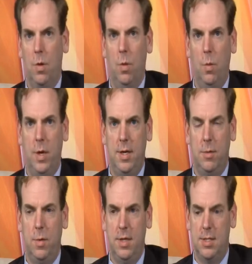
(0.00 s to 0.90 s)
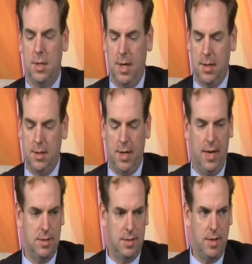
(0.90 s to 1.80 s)
We selected
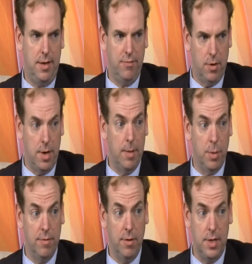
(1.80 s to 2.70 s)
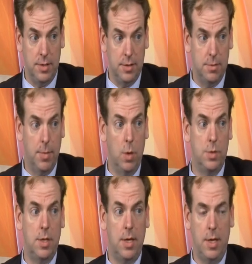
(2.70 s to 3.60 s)
Kansas City for a number of reasons,
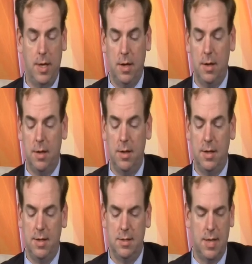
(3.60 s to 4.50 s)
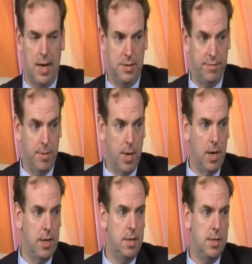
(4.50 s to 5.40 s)
mostly the size of the
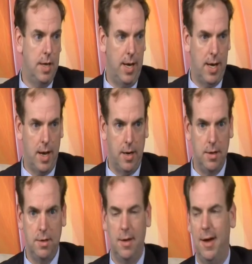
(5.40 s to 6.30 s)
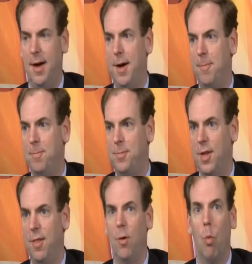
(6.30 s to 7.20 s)
market and
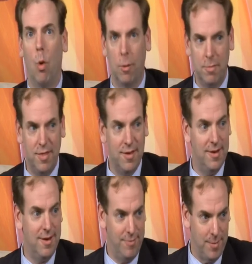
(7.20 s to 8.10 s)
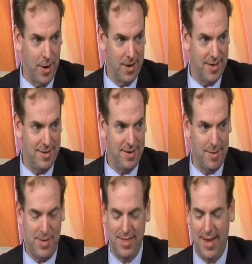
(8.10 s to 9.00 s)
the warmth of the market, and I
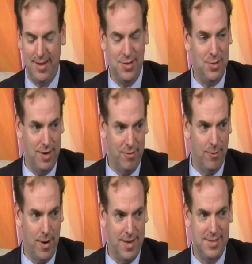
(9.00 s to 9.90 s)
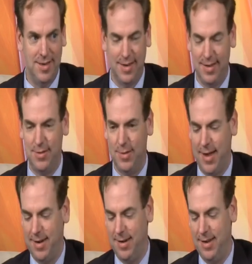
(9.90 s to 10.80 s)
mean that in two different ways, and I'll get to
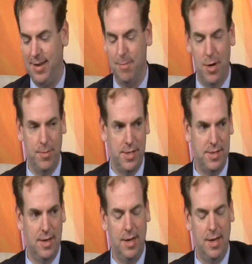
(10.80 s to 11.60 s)
that in a moment.